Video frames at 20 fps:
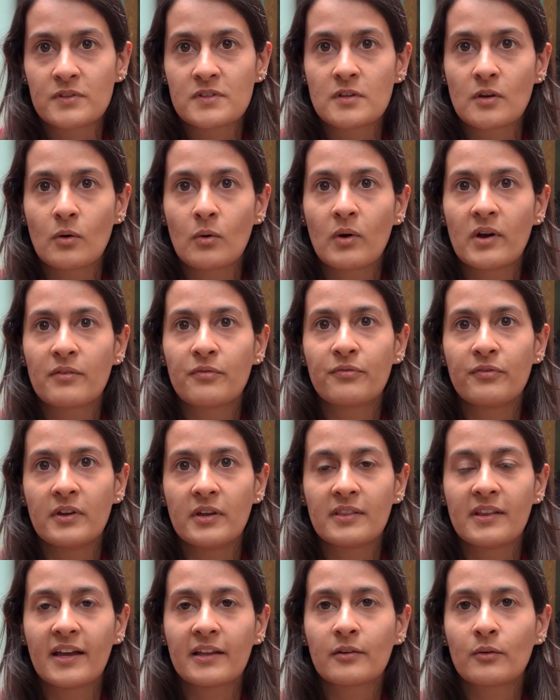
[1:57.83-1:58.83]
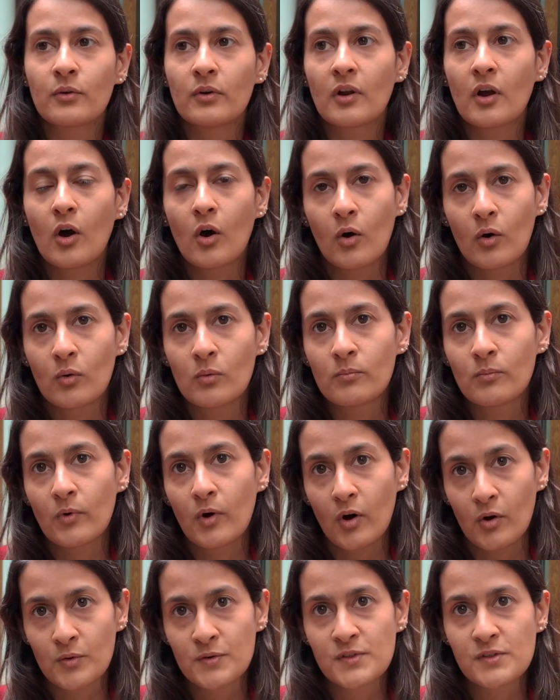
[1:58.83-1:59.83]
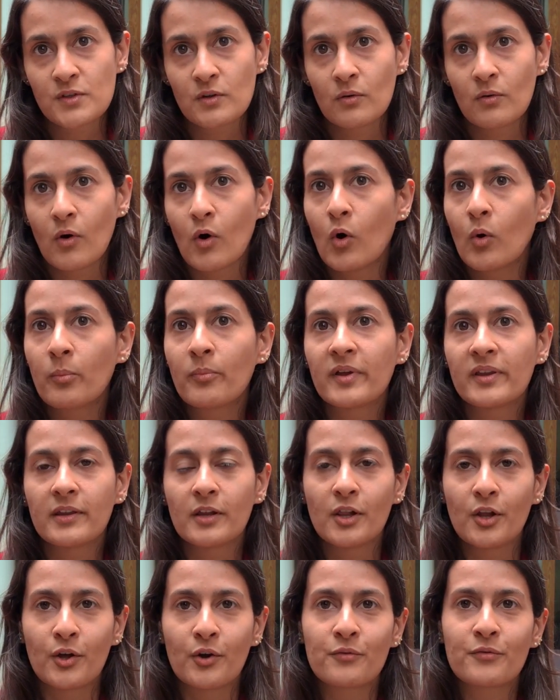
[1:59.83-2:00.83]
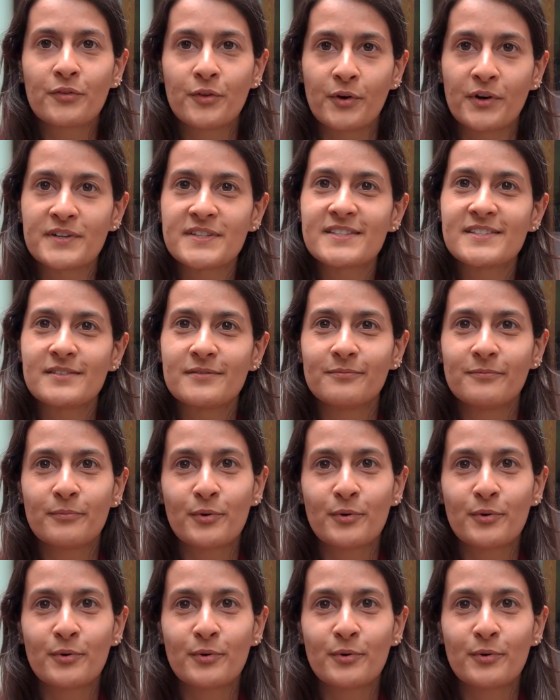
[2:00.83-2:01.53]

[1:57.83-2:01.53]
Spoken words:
So I think that could also open a lot of doors